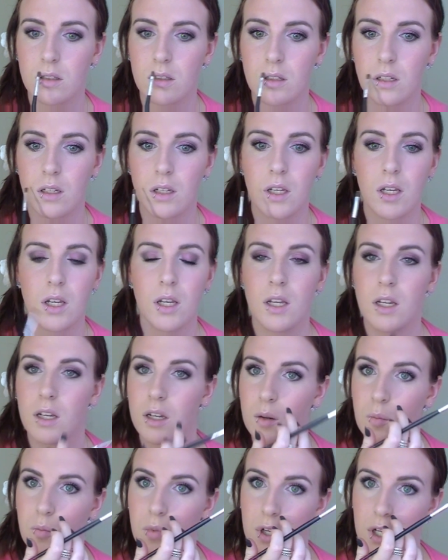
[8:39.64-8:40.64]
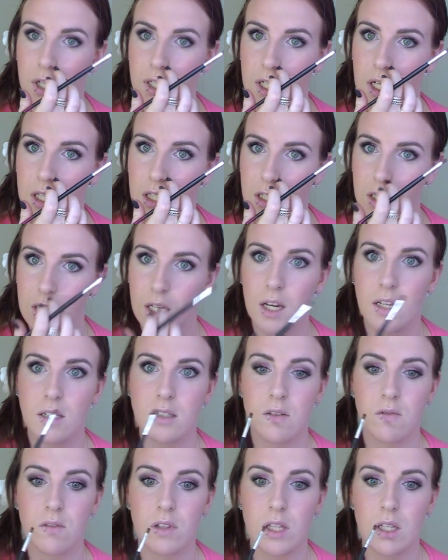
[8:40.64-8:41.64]
You can bring it down the sides
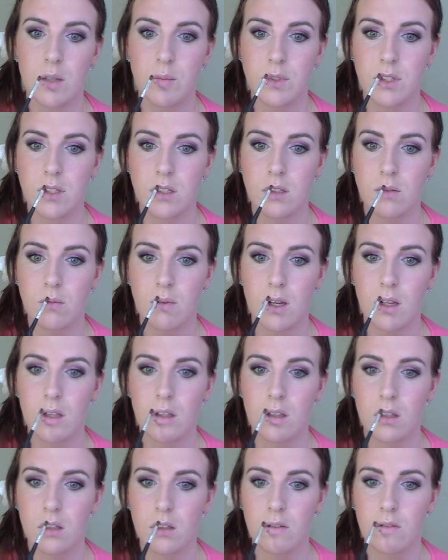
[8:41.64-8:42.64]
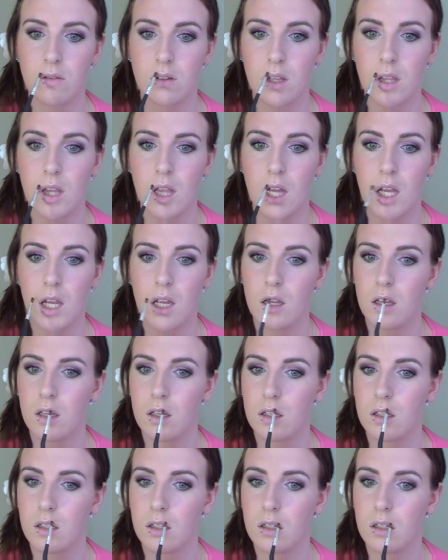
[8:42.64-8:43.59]
of the lips as well if you like.